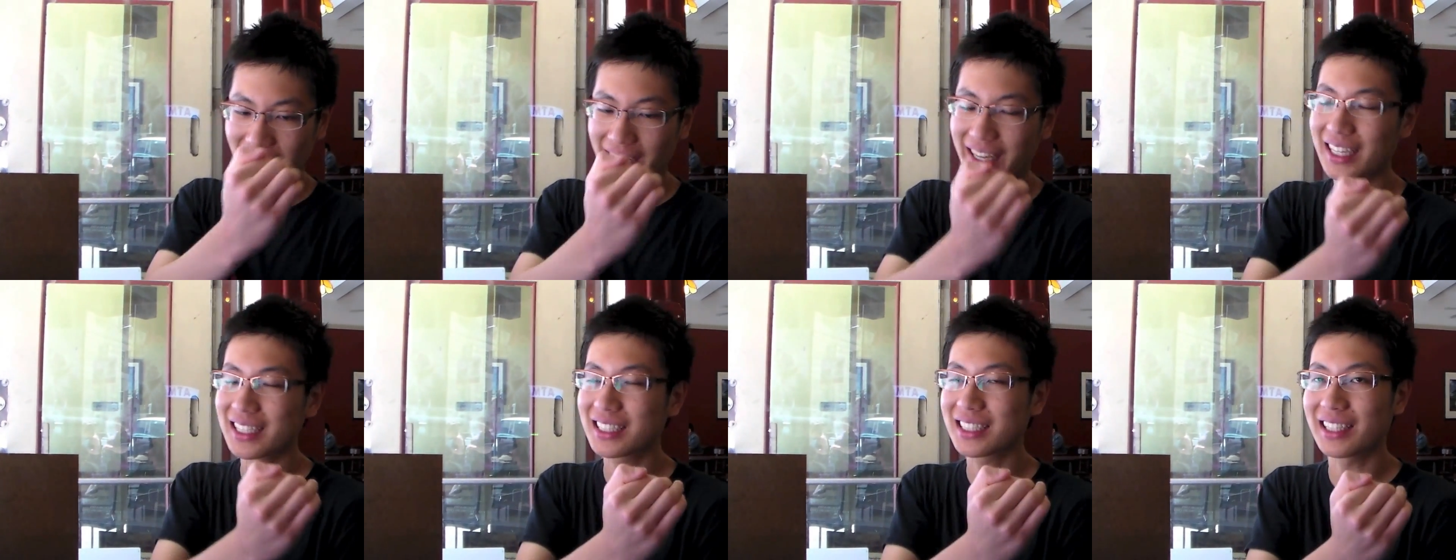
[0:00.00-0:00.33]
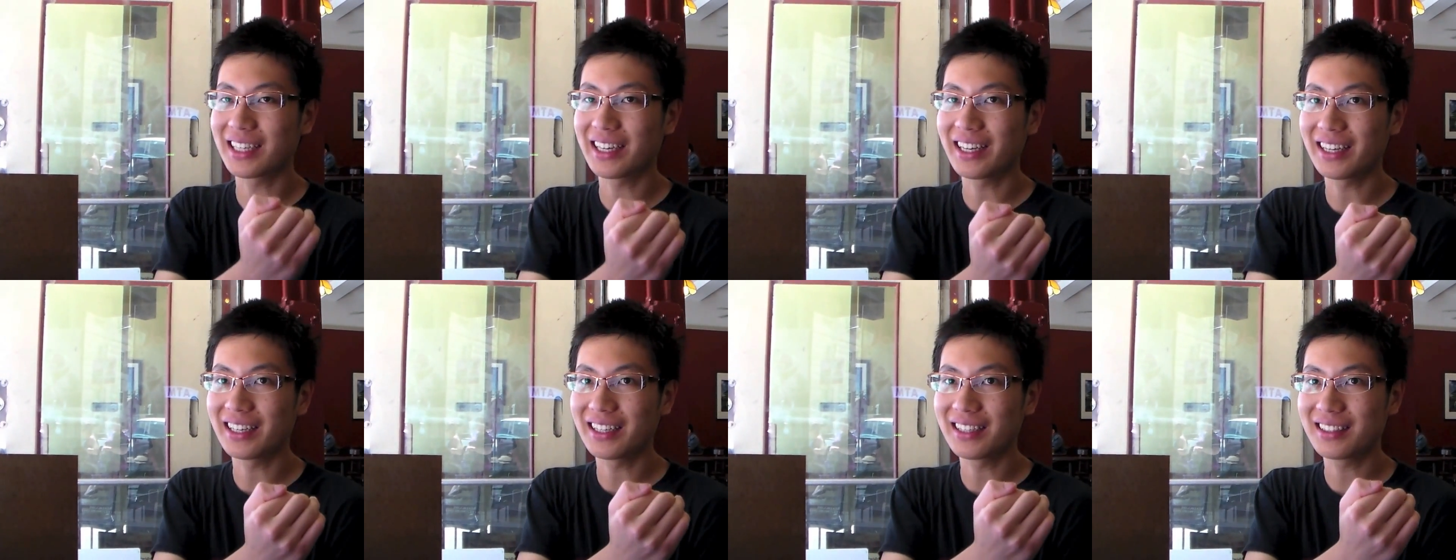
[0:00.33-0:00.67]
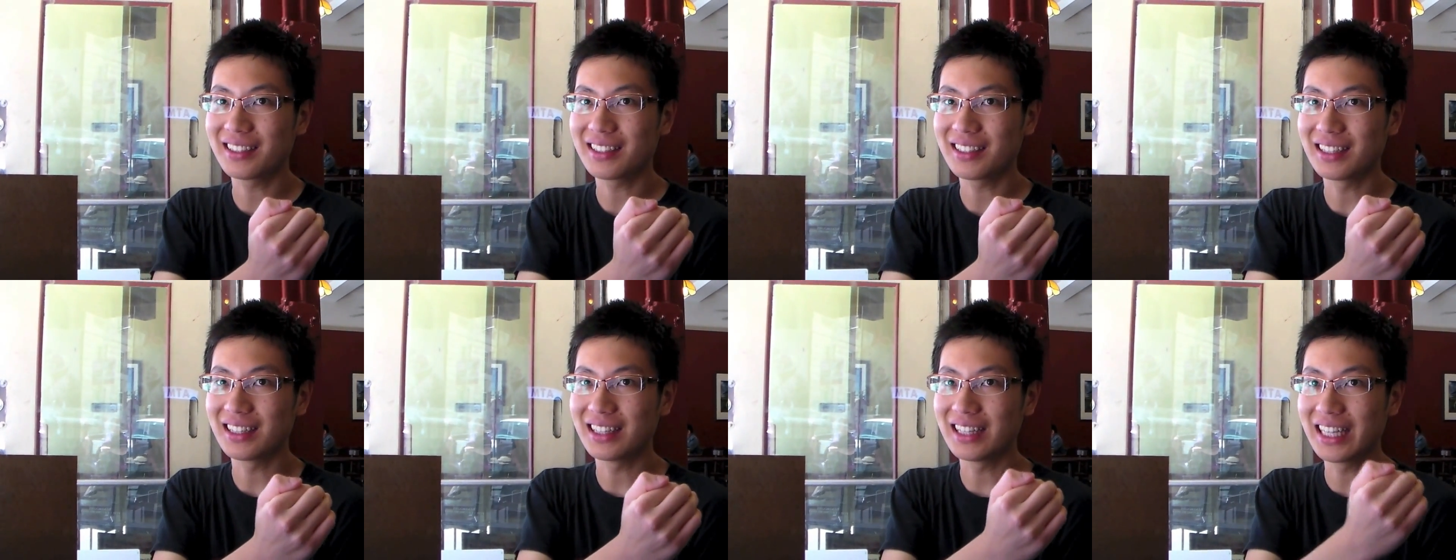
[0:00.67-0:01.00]
I guess,
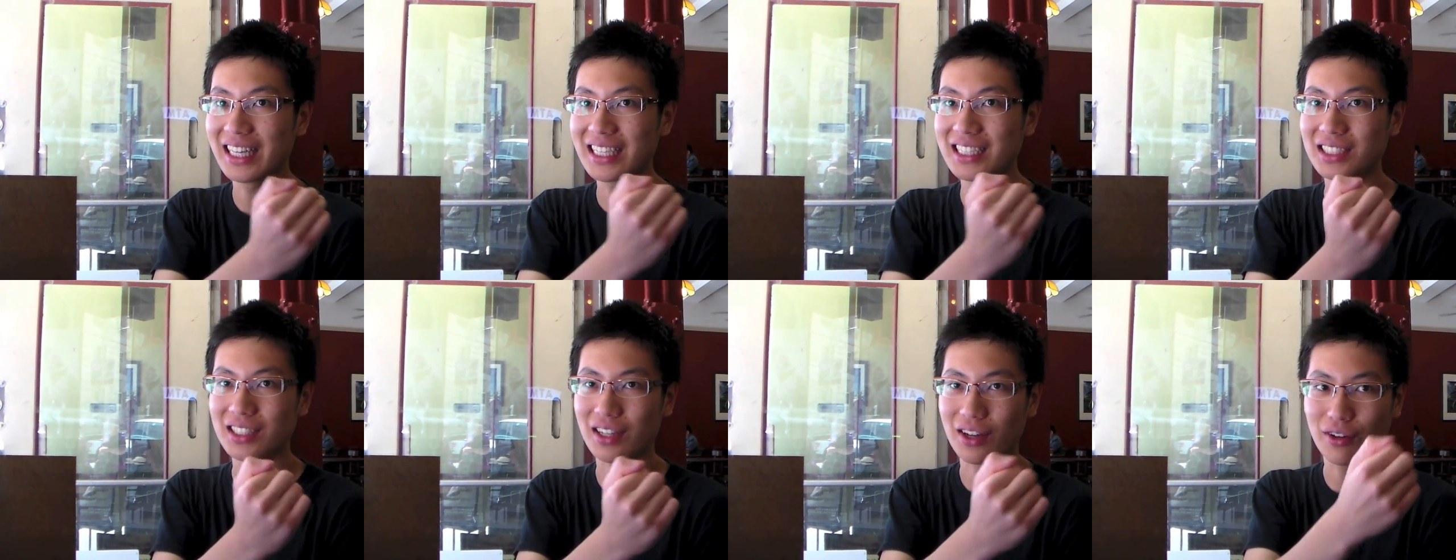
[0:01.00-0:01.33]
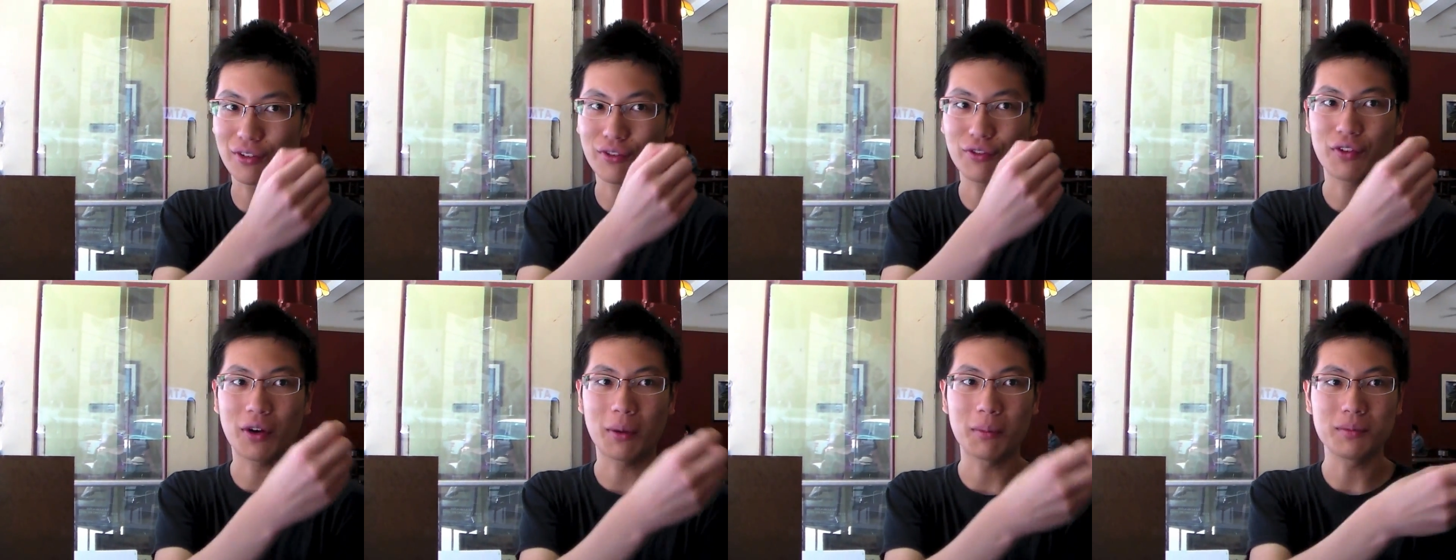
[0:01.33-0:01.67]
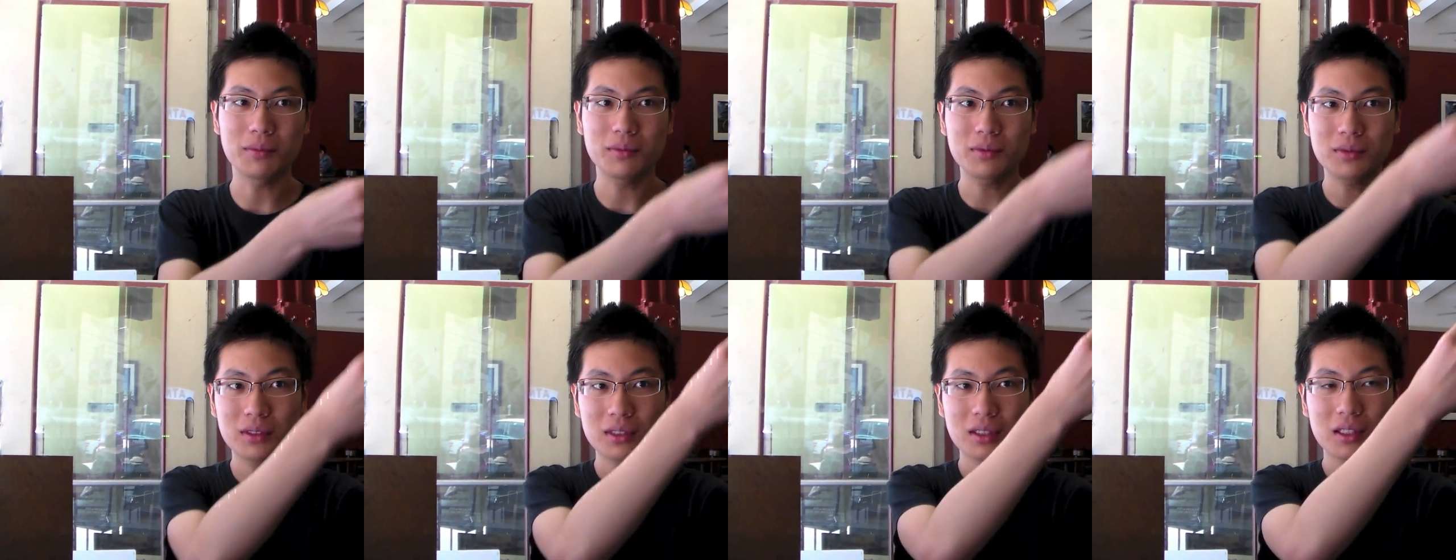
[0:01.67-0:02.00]
a list of from
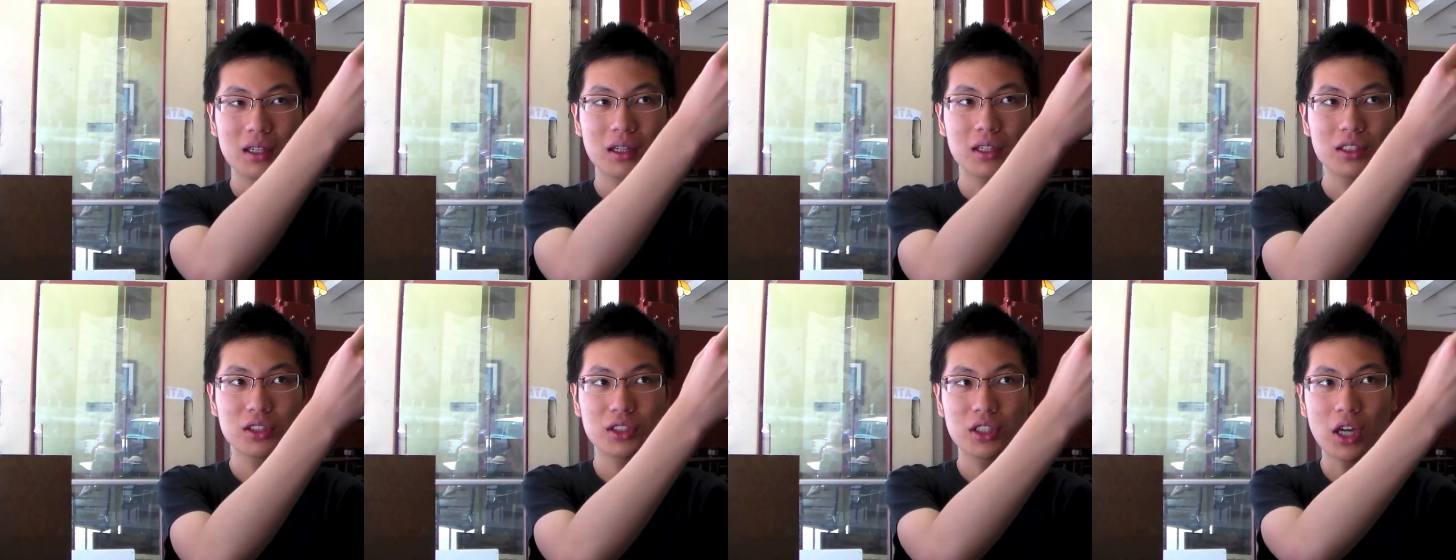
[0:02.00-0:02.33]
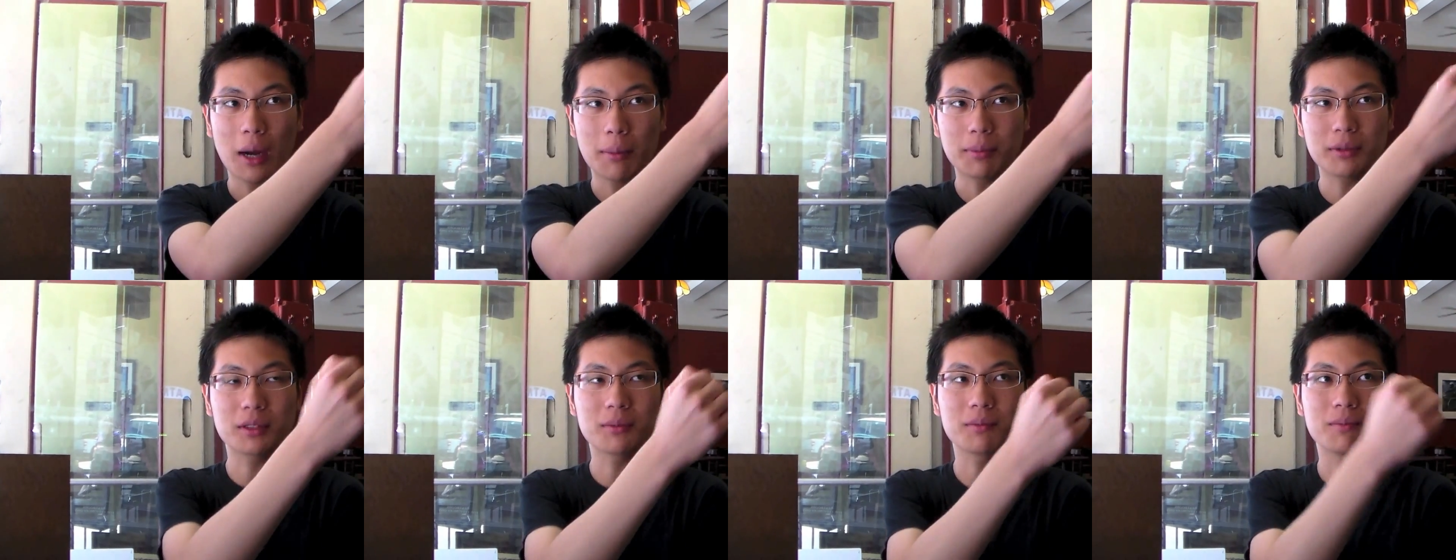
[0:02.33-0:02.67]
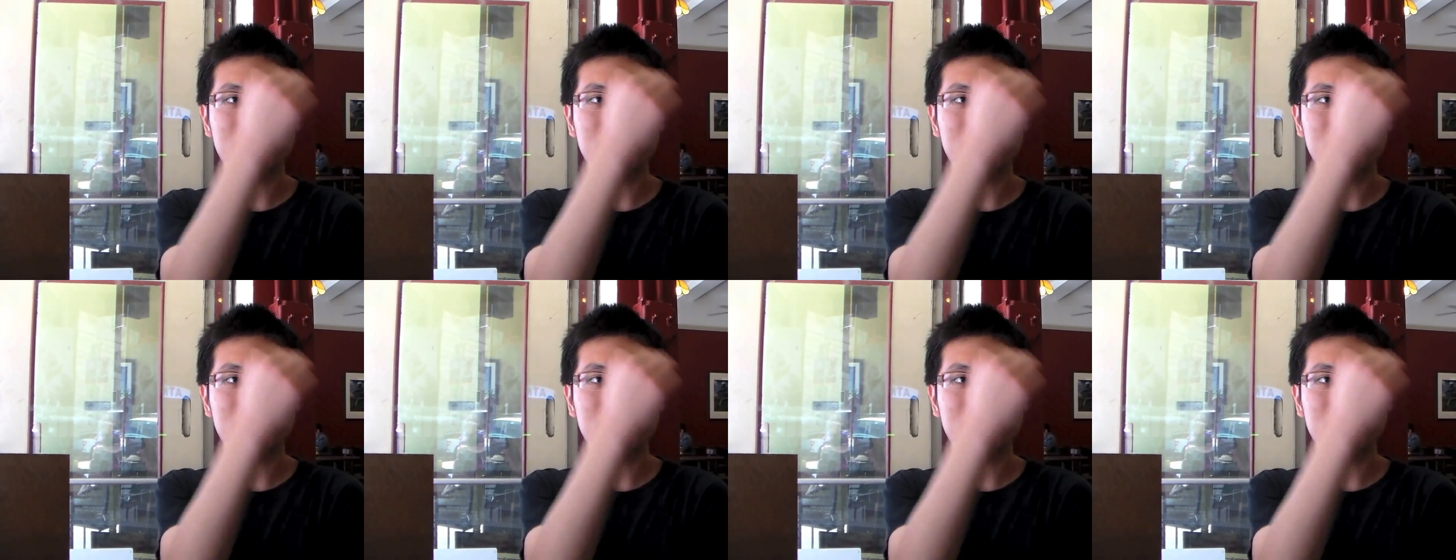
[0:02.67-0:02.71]
top